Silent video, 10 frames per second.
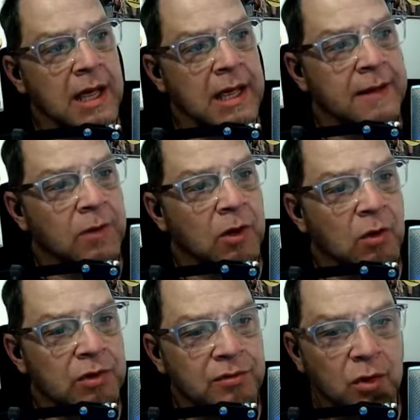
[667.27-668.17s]
and we're
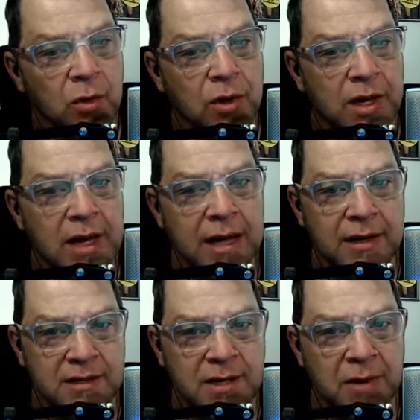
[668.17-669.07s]
going to Florida, gone
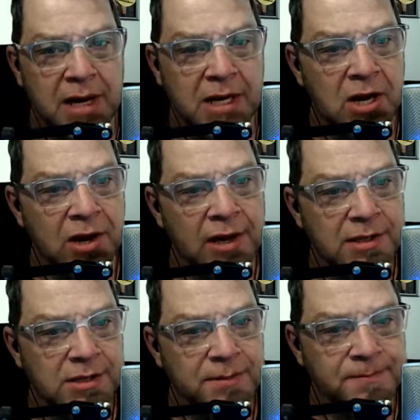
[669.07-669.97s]
to see Randy
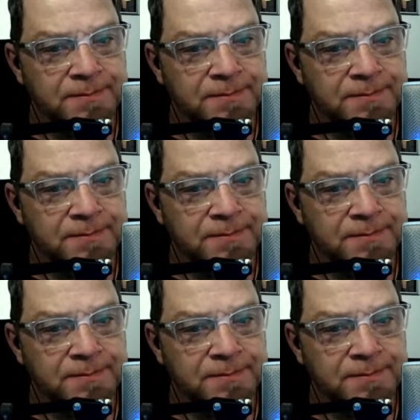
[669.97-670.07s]
Carnes.